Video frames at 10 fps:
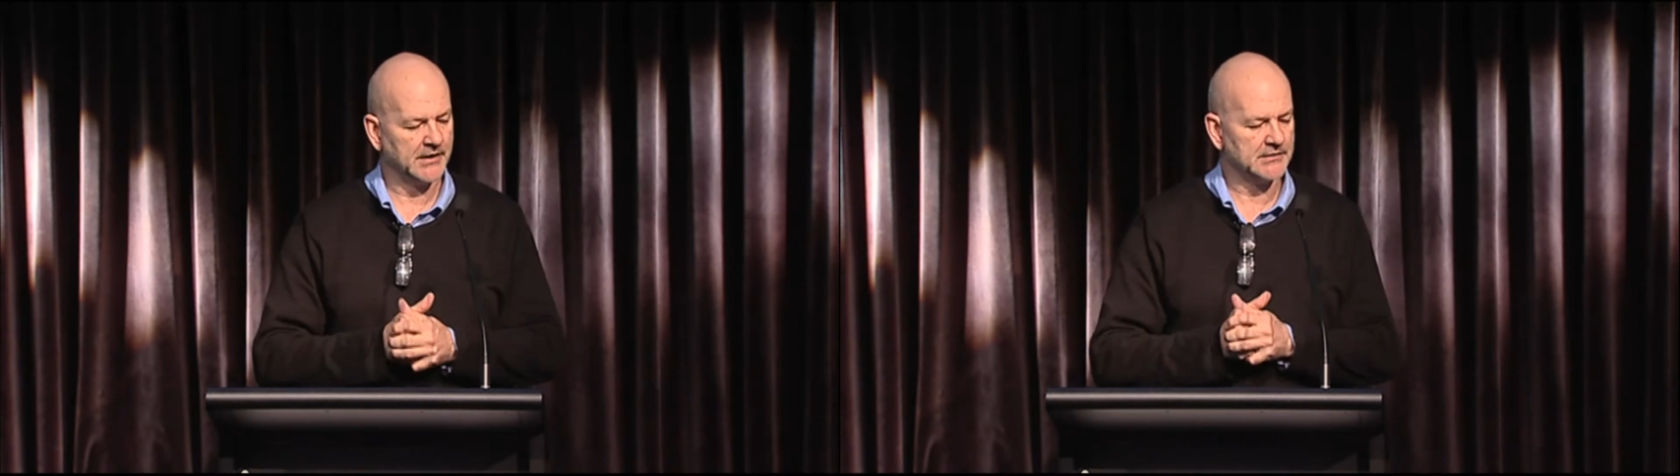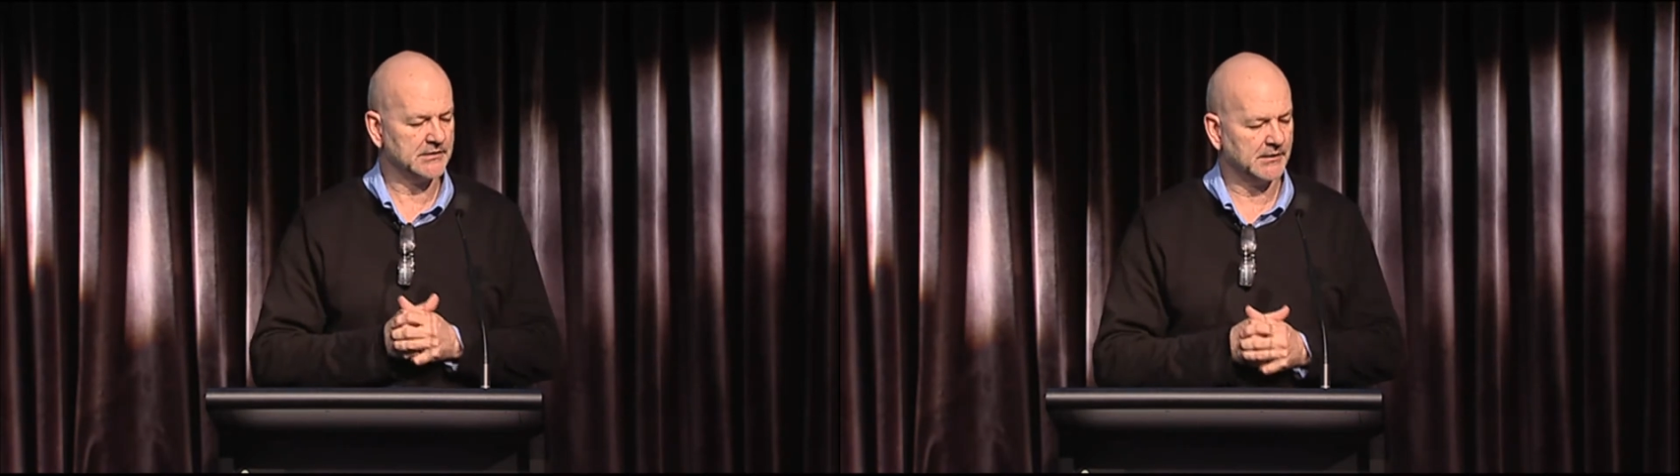
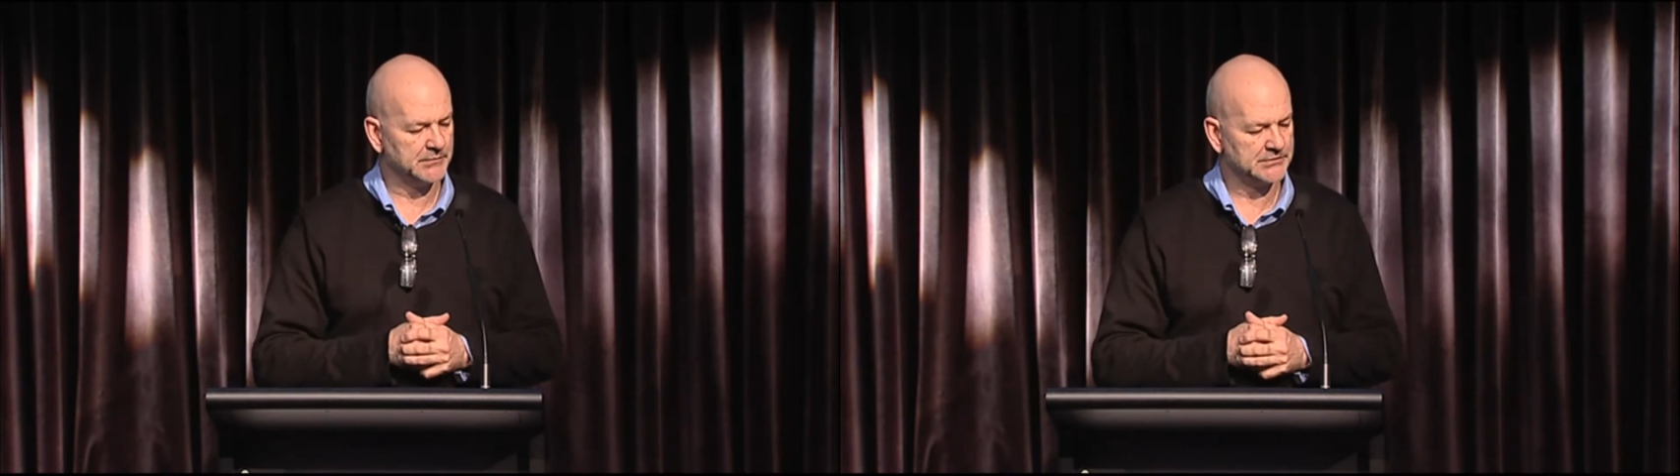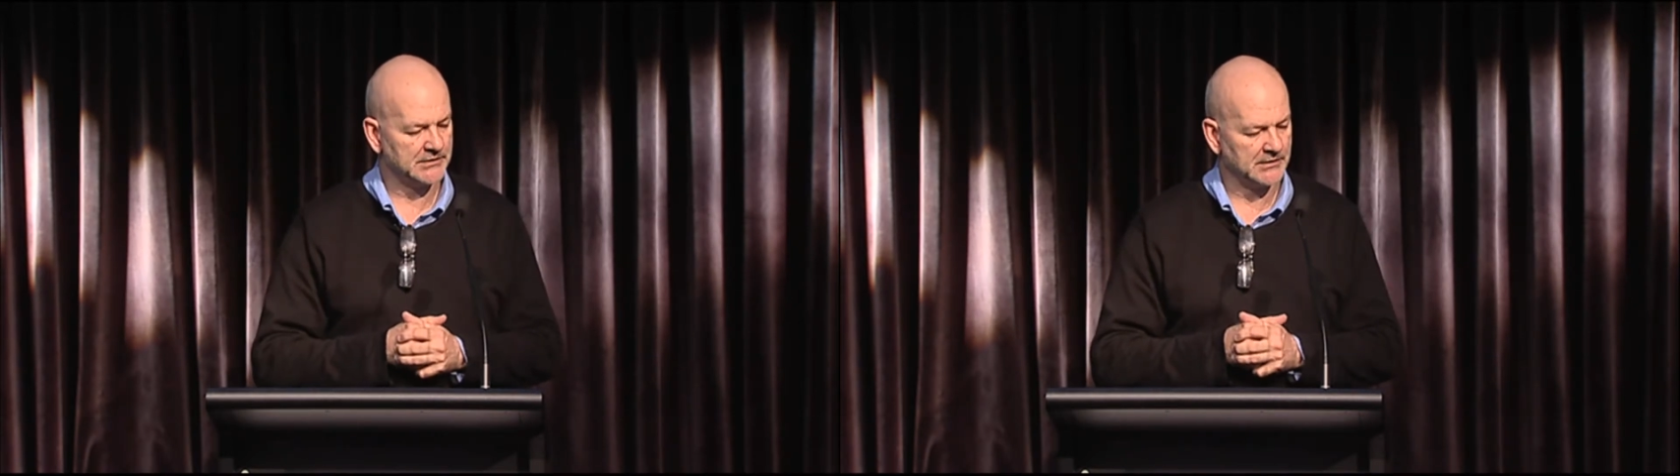
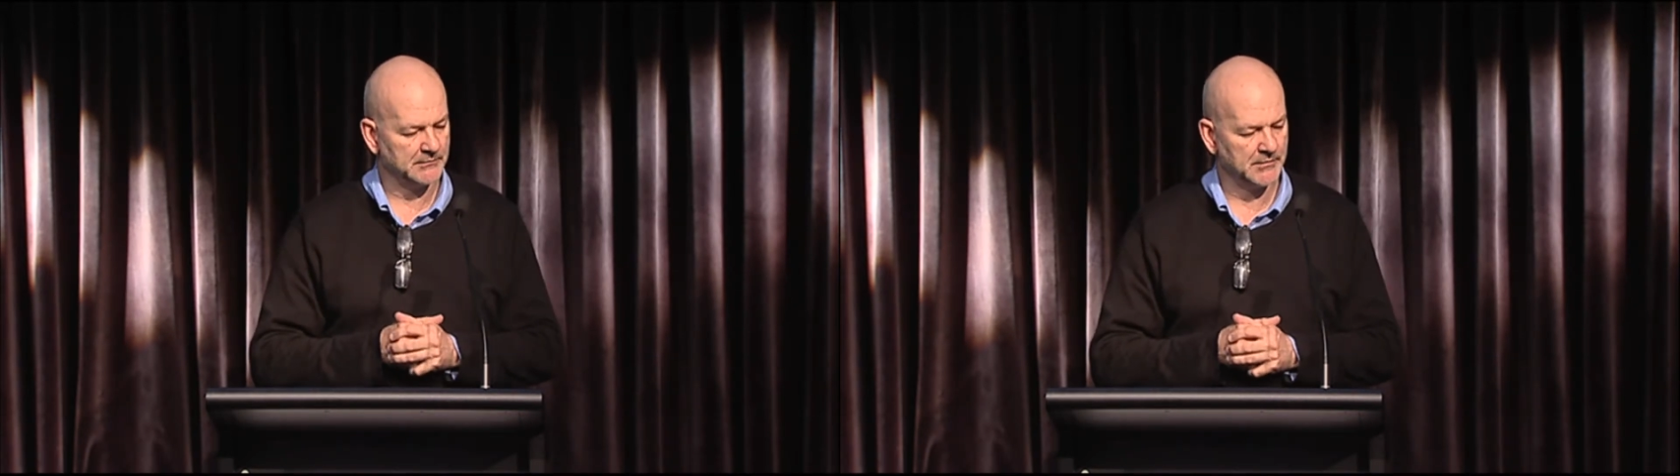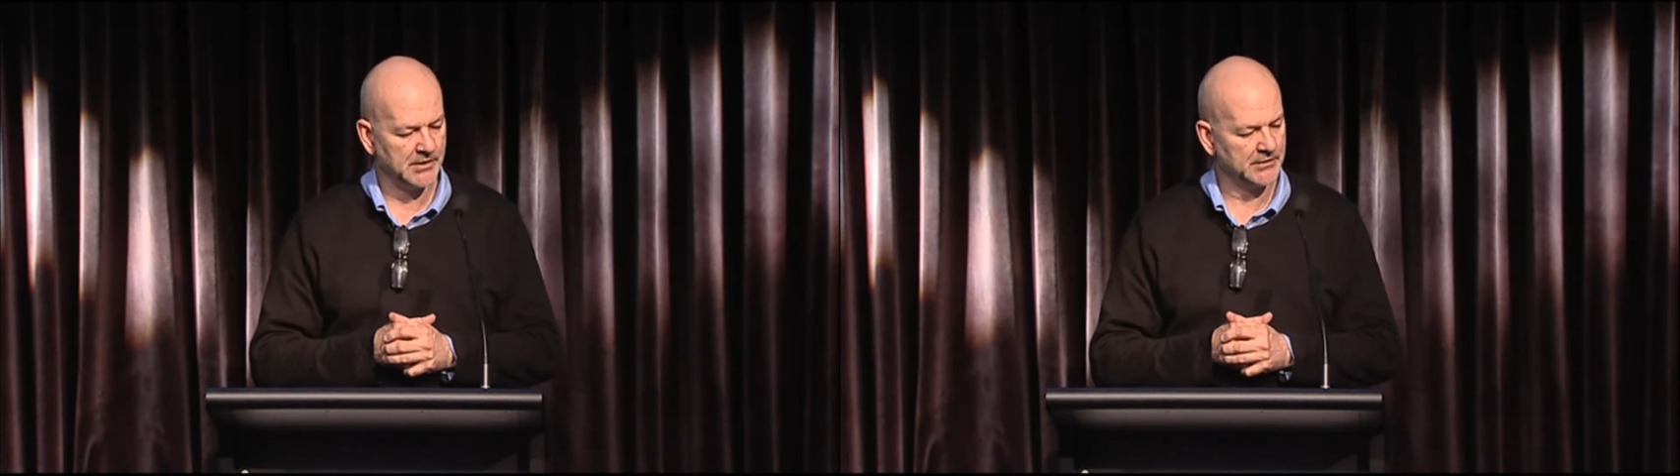that
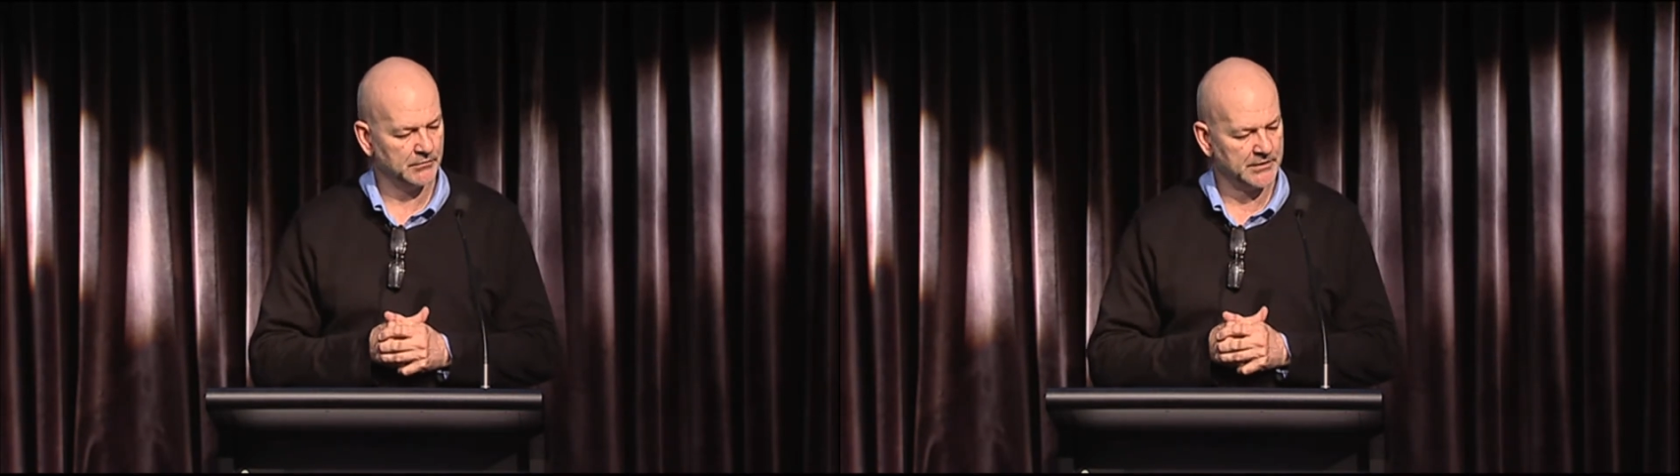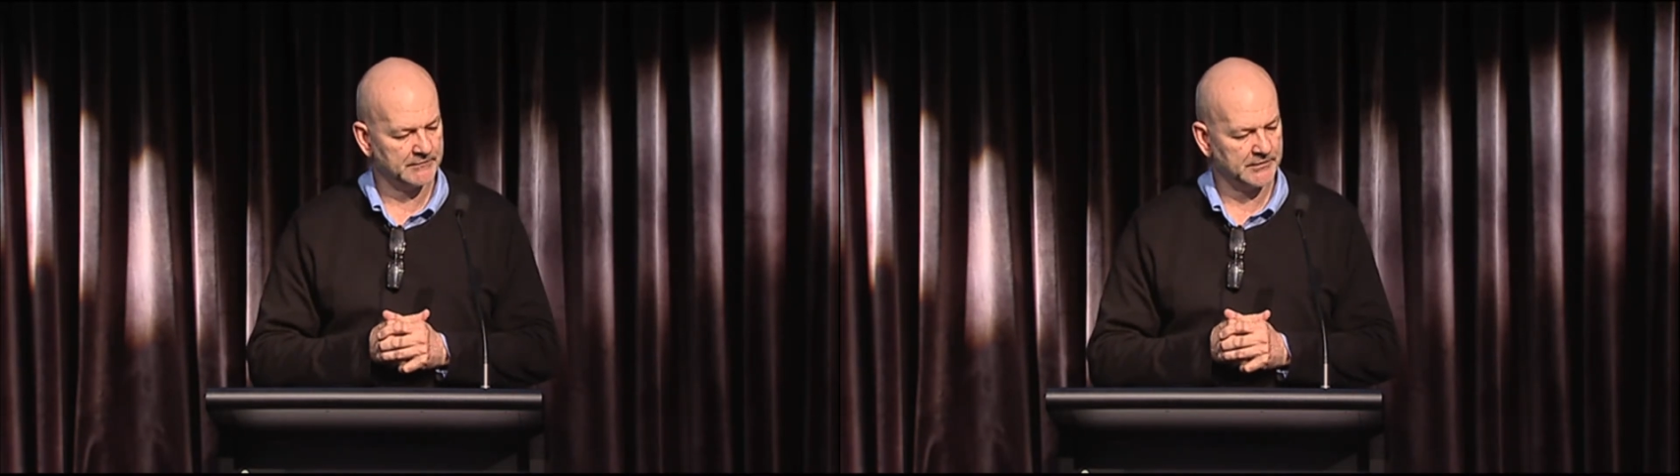particular mine or
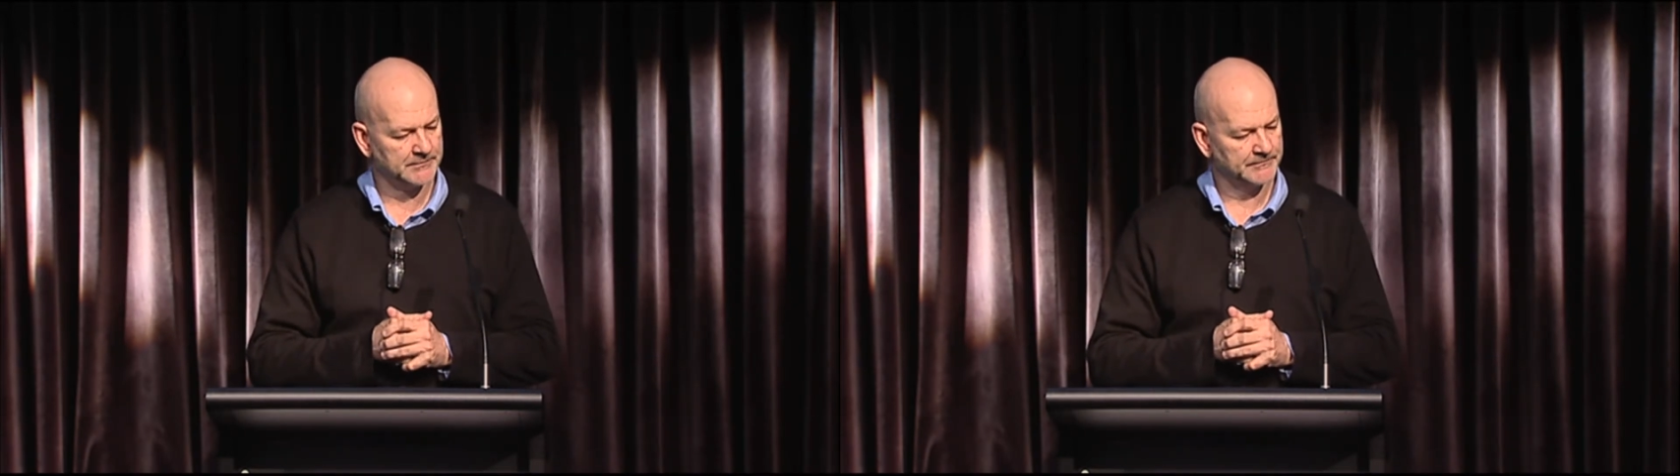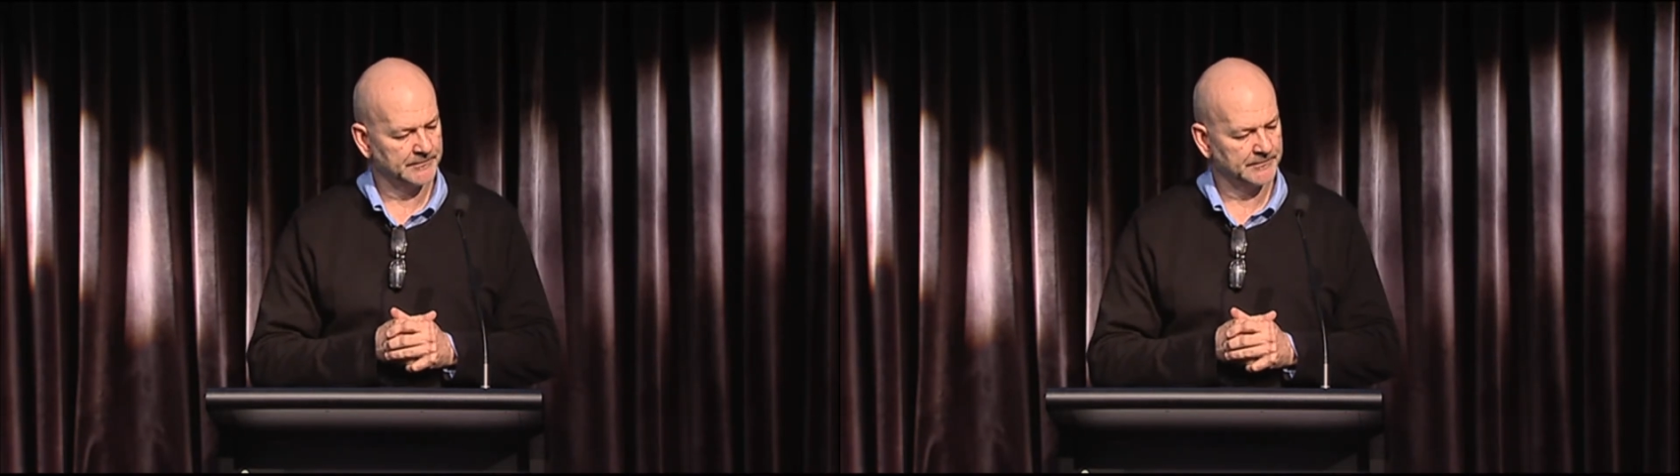whatever.